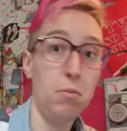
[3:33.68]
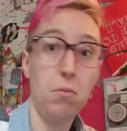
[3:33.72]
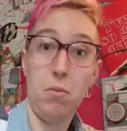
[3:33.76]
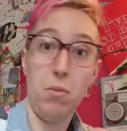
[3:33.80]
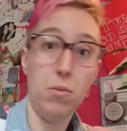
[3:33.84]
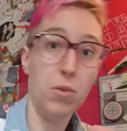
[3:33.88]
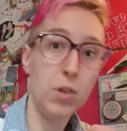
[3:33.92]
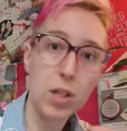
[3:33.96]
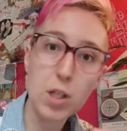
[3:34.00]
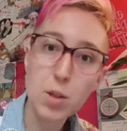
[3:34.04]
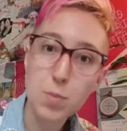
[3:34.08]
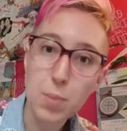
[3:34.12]

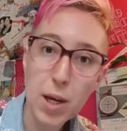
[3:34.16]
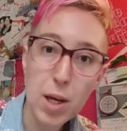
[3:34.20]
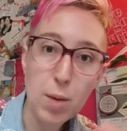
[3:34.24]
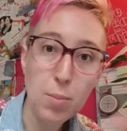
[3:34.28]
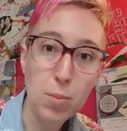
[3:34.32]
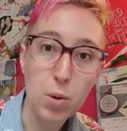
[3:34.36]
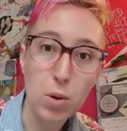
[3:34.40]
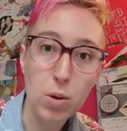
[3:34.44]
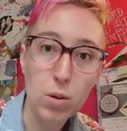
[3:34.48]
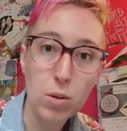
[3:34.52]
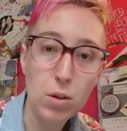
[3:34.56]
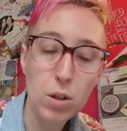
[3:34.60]
these
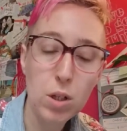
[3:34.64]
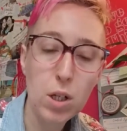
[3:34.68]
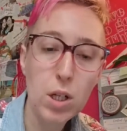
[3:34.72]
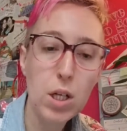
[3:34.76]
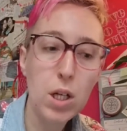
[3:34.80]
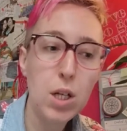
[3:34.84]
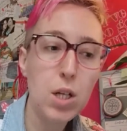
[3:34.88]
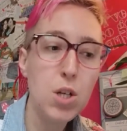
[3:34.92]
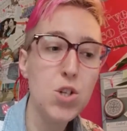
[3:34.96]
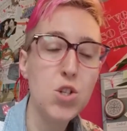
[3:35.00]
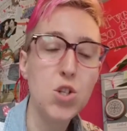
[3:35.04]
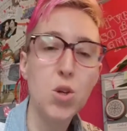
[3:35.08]
people.
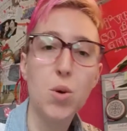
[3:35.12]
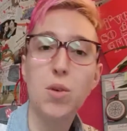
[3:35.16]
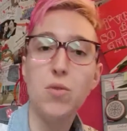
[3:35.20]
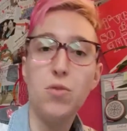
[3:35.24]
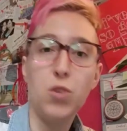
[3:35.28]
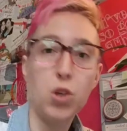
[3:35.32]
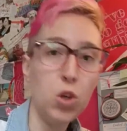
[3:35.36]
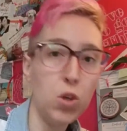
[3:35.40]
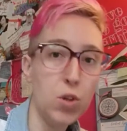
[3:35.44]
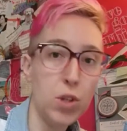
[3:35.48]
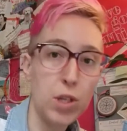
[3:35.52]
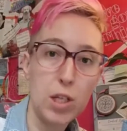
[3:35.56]
So if
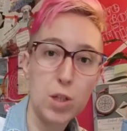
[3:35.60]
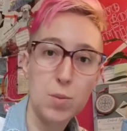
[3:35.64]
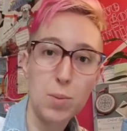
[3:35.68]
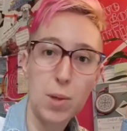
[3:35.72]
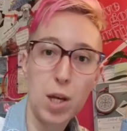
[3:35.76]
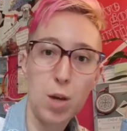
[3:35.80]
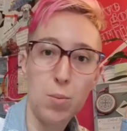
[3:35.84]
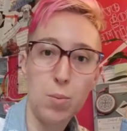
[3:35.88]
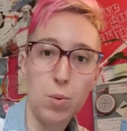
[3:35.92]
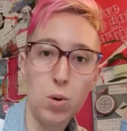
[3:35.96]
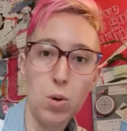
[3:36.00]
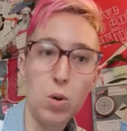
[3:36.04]
you're these
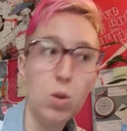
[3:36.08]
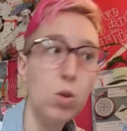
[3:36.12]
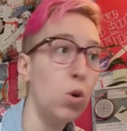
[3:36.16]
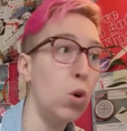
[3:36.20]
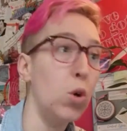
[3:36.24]
people,